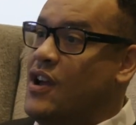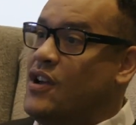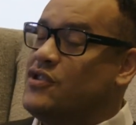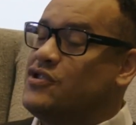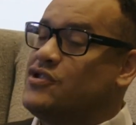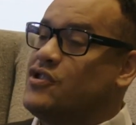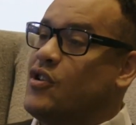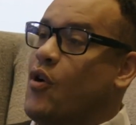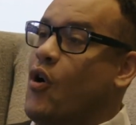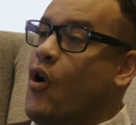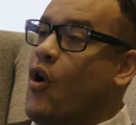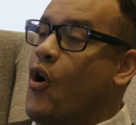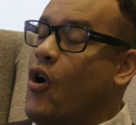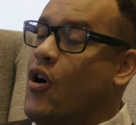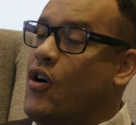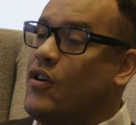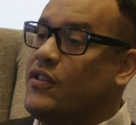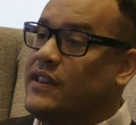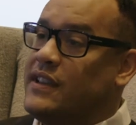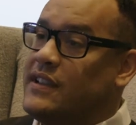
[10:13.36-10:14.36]
So
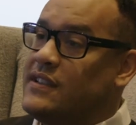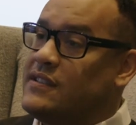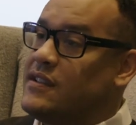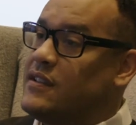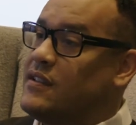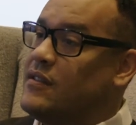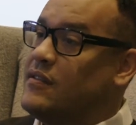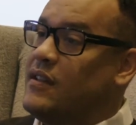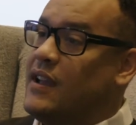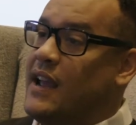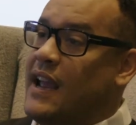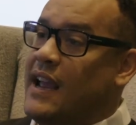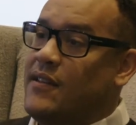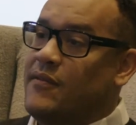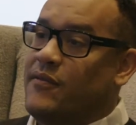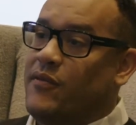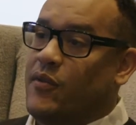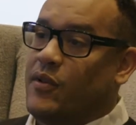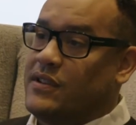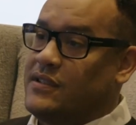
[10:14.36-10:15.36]
all these
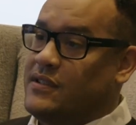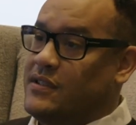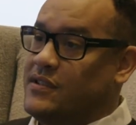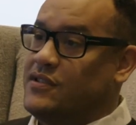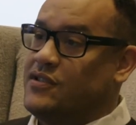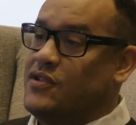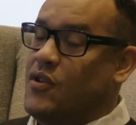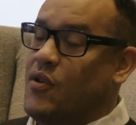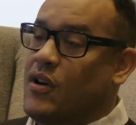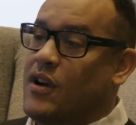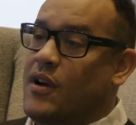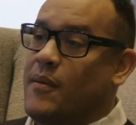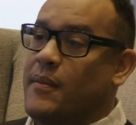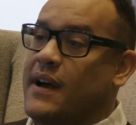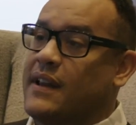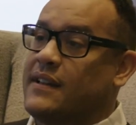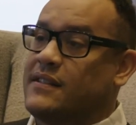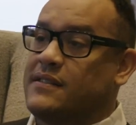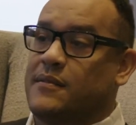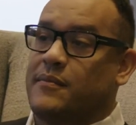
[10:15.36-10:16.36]
invoices don't come
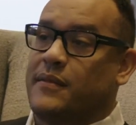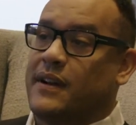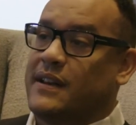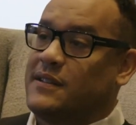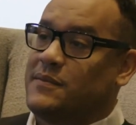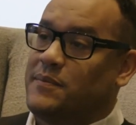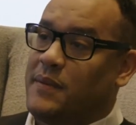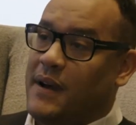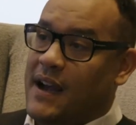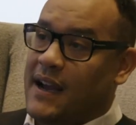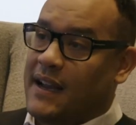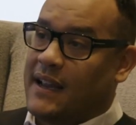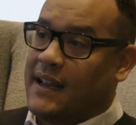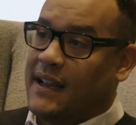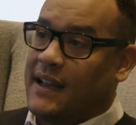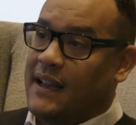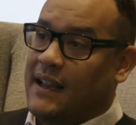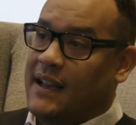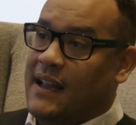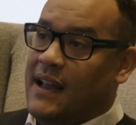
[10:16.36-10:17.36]
out of somebody's
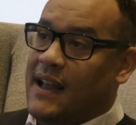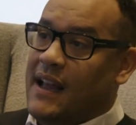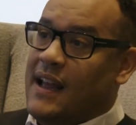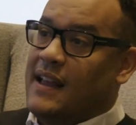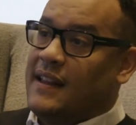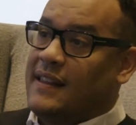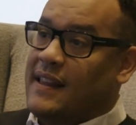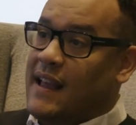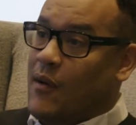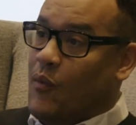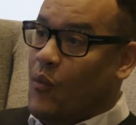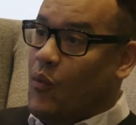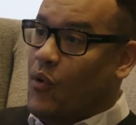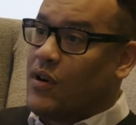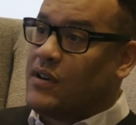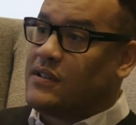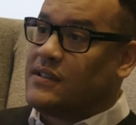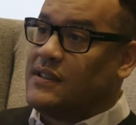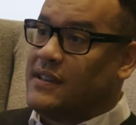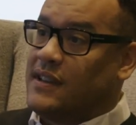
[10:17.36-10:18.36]
pocket that
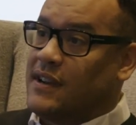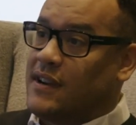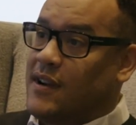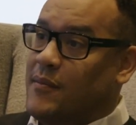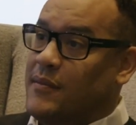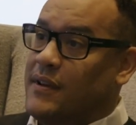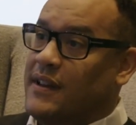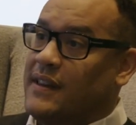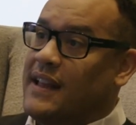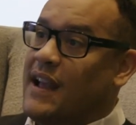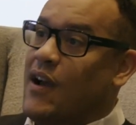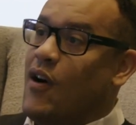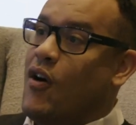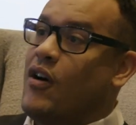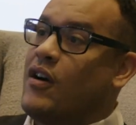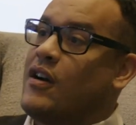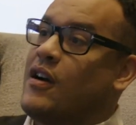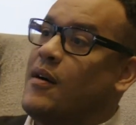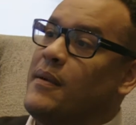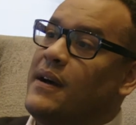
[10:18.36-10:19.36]
works at the company, they
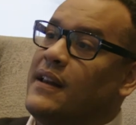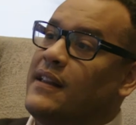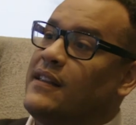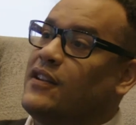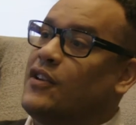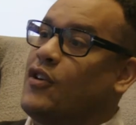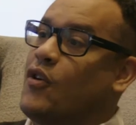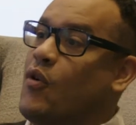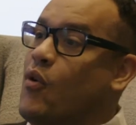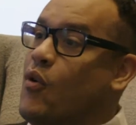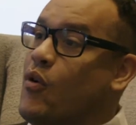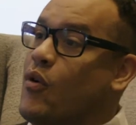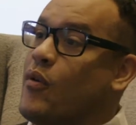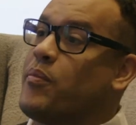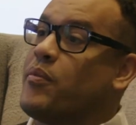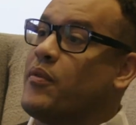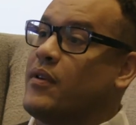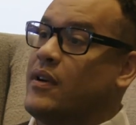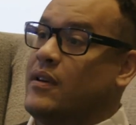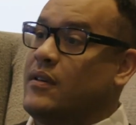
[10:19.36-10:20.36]
all come out of the
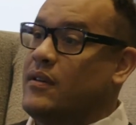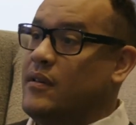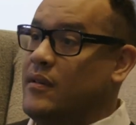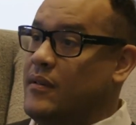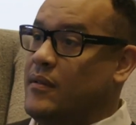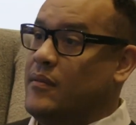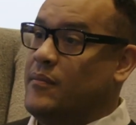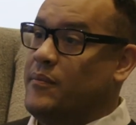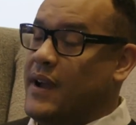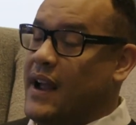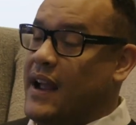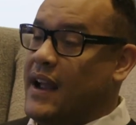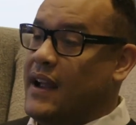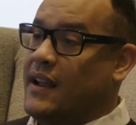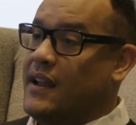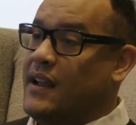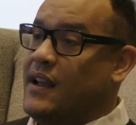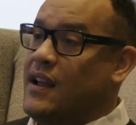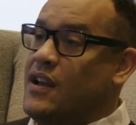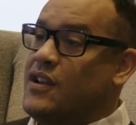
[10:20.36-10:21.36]
corporate
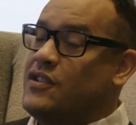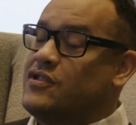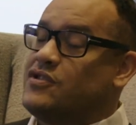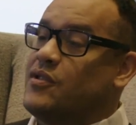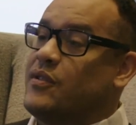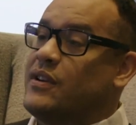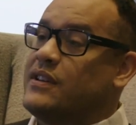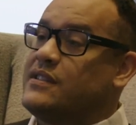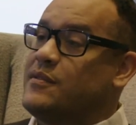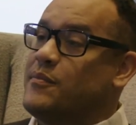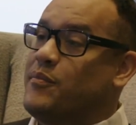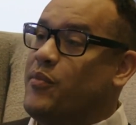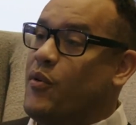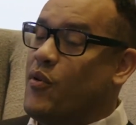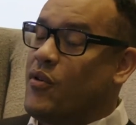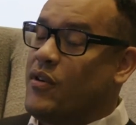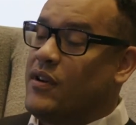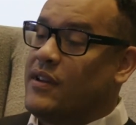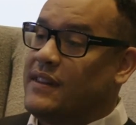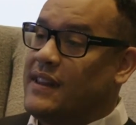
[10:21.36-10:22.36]
bank. So it's
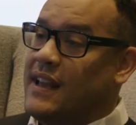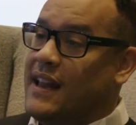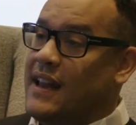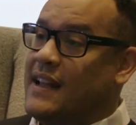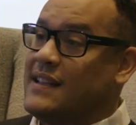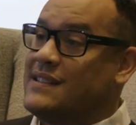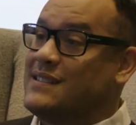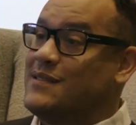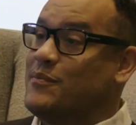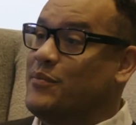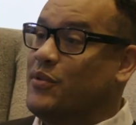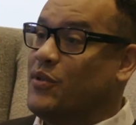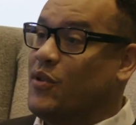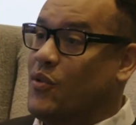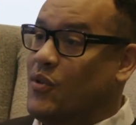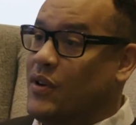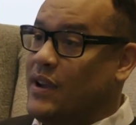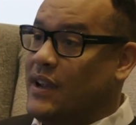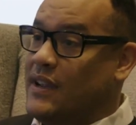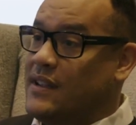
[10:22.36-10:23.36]
important that as
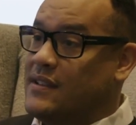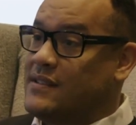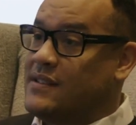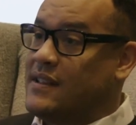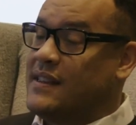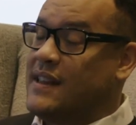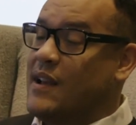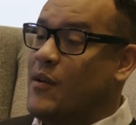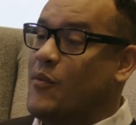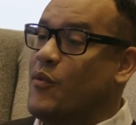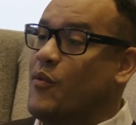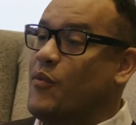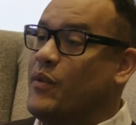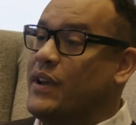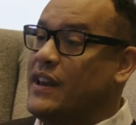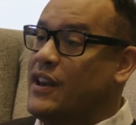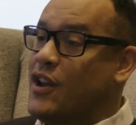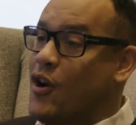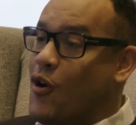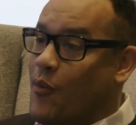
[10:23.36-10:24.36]
employees, that when
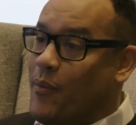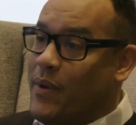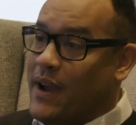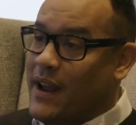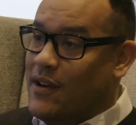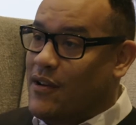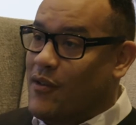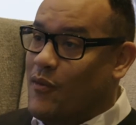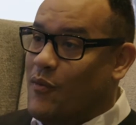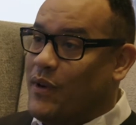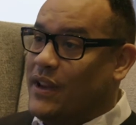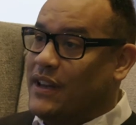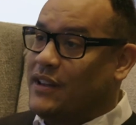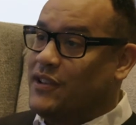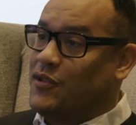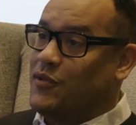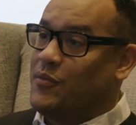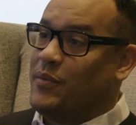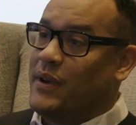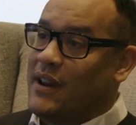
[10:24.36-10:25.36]
we know better, we
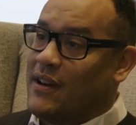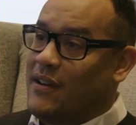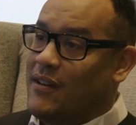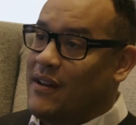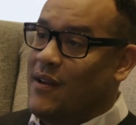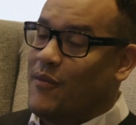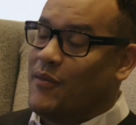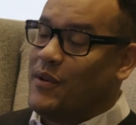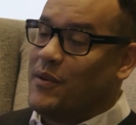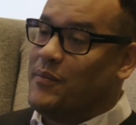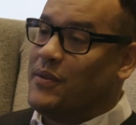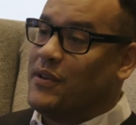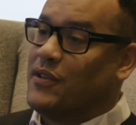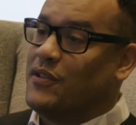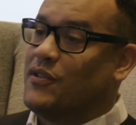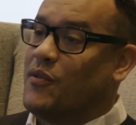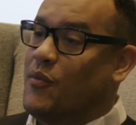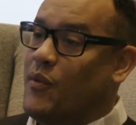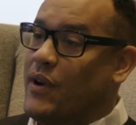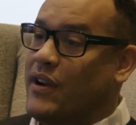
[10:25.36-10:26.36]
do better, and we
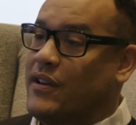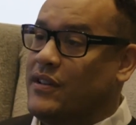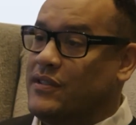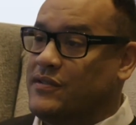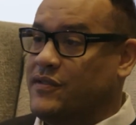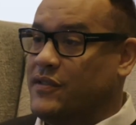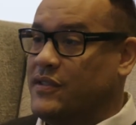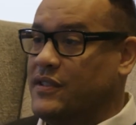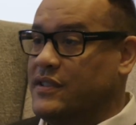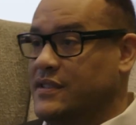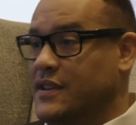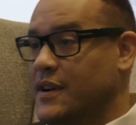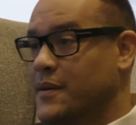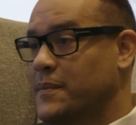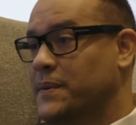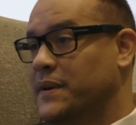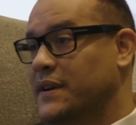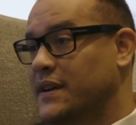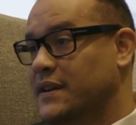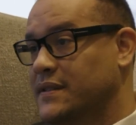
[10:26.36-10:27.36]
build awareness for these
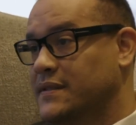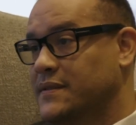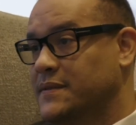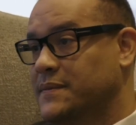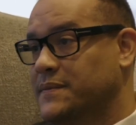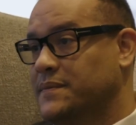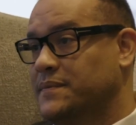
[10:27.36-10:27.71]
companies.